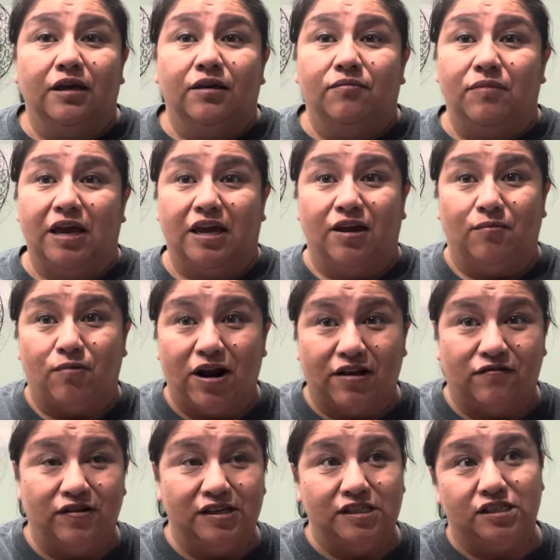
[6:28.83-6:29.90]
making
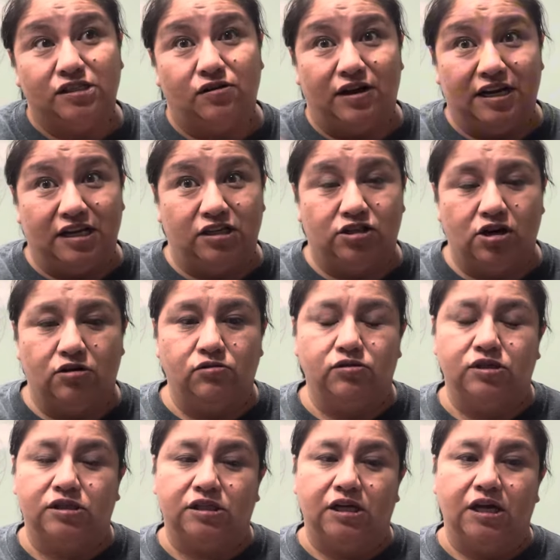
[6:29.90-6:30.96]
breakfast, so I need
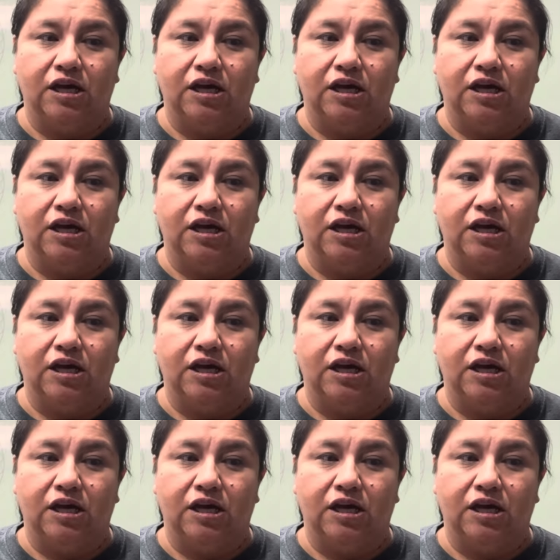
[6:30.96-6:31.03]
toast